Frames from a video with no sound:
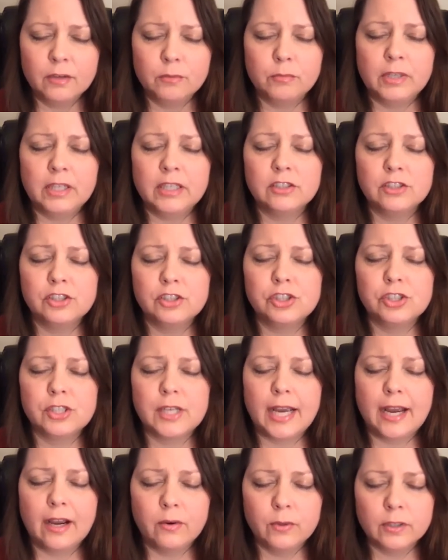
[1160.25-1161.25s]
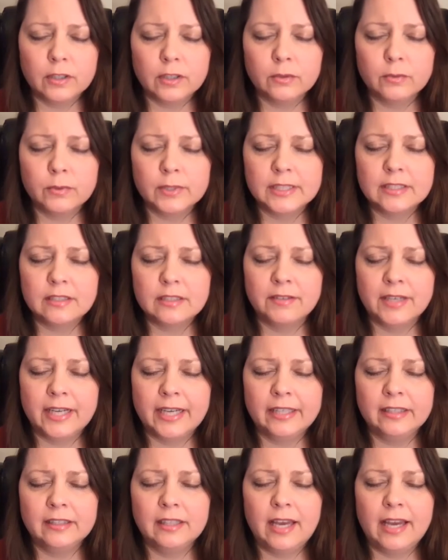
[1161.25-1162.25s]
being showered with
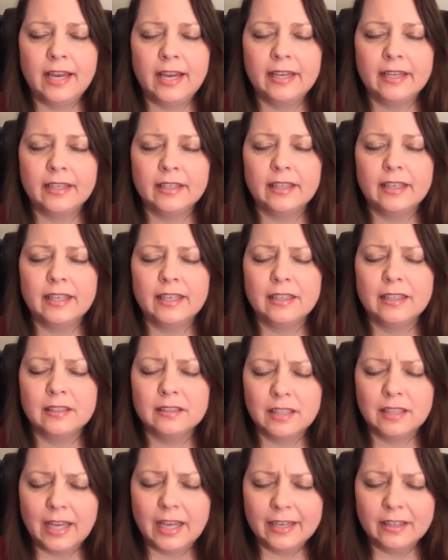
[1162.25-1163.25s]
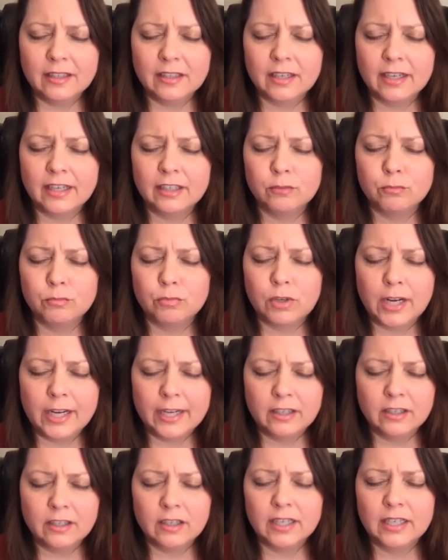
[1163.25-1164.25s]
divine light, getting lighter and
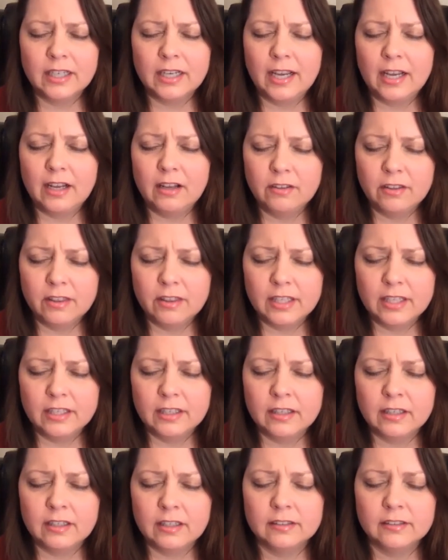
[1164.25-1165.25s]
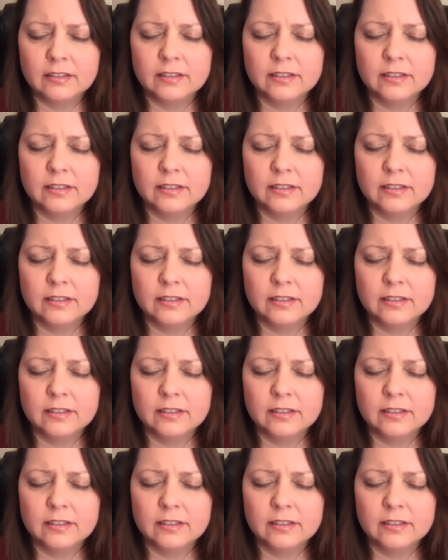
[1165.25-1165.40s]
brighter and healthier.